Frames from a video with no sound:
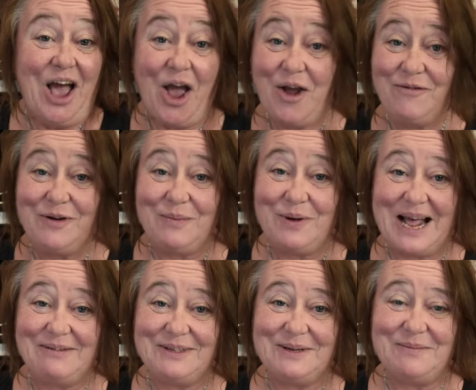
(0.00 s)
Hopefully we'll
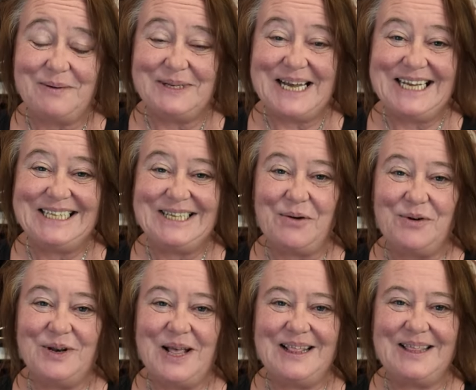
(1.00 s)
have some updates
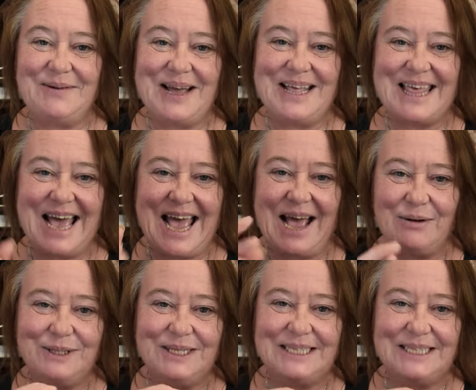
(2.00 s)
on where the house